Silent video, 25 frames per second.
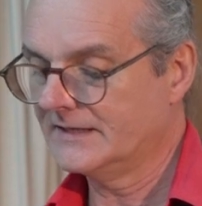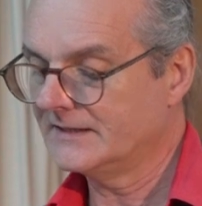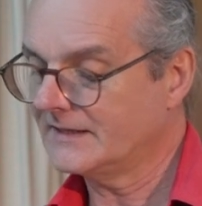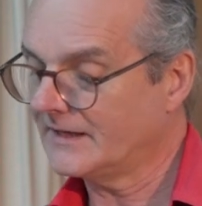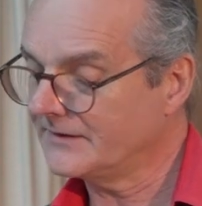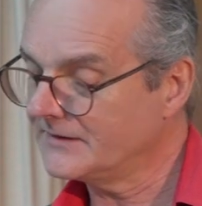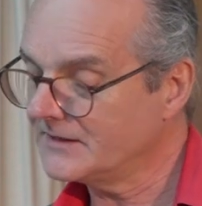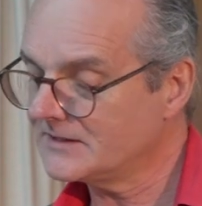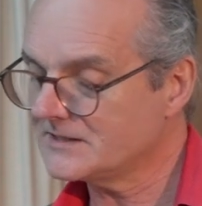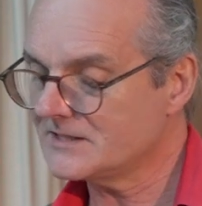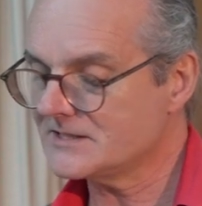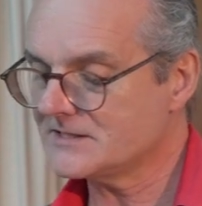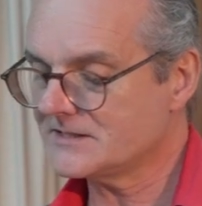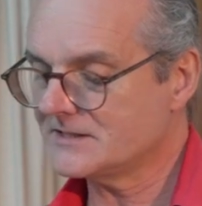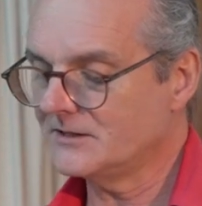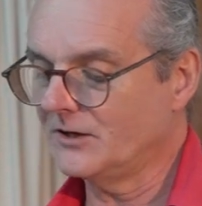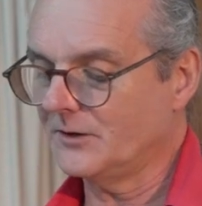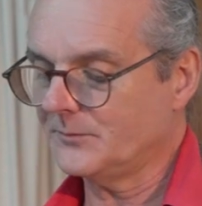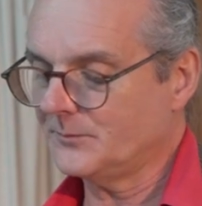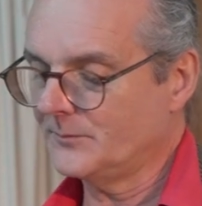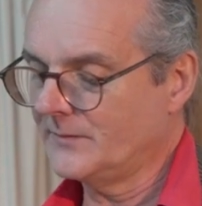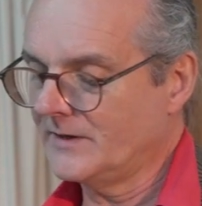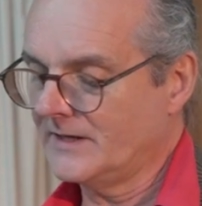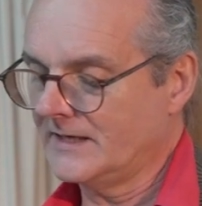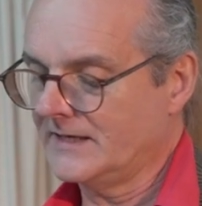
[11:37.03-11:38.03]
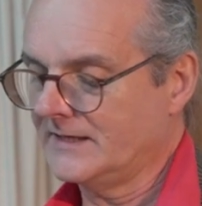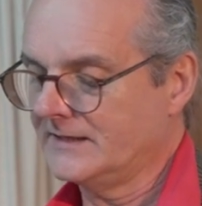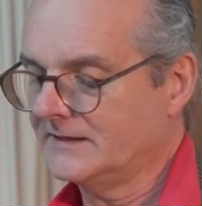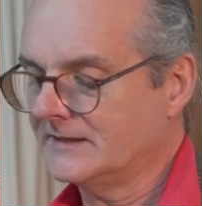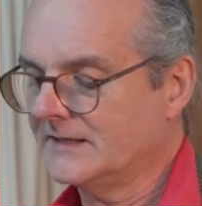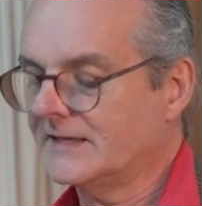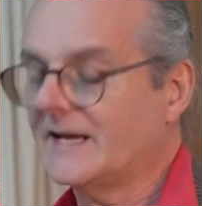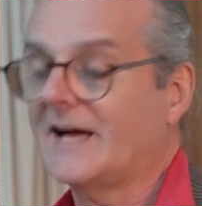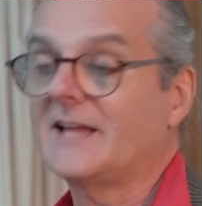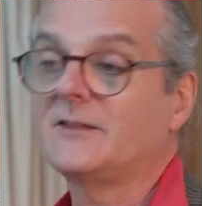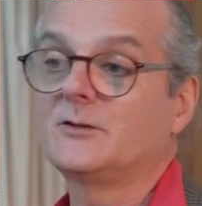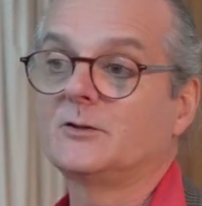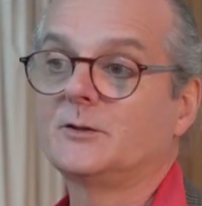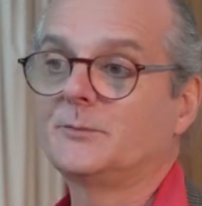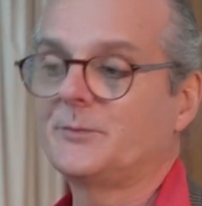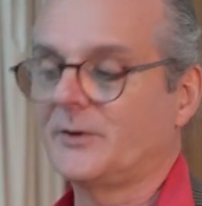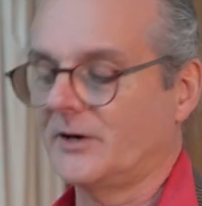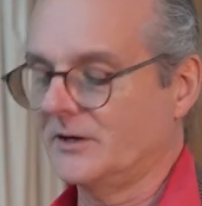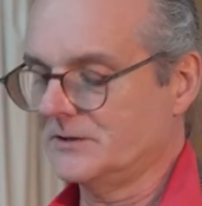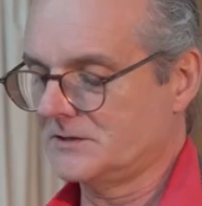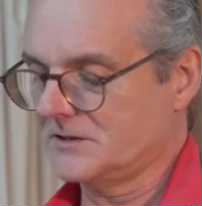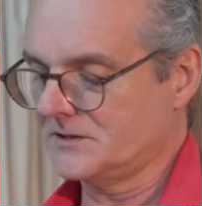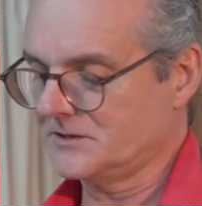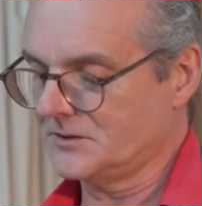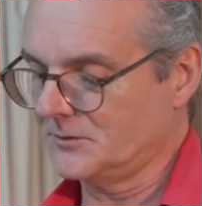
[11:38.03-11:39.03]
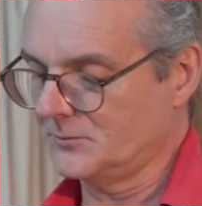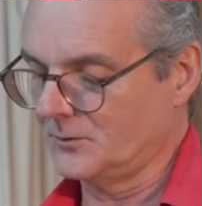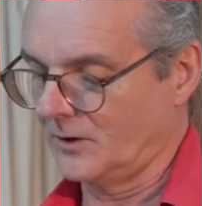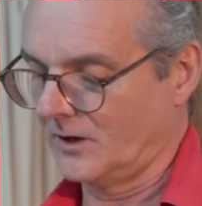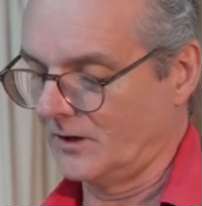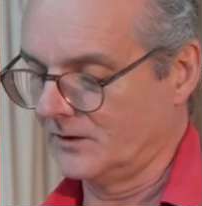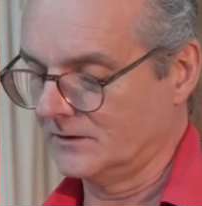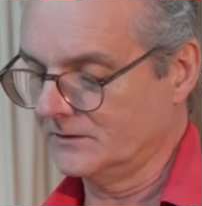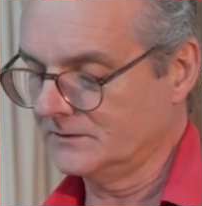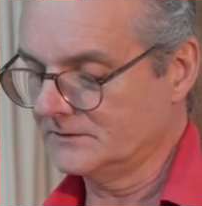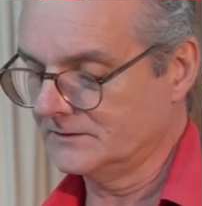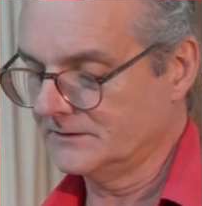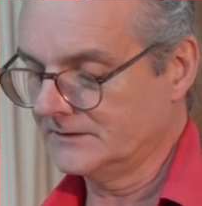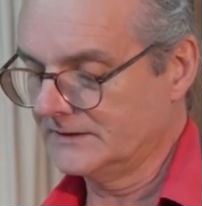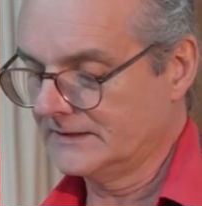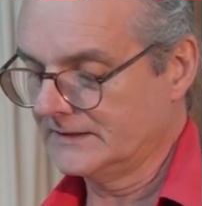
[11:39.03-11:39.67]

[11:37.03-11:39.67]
Now, that does not mean that other approaches are wrong.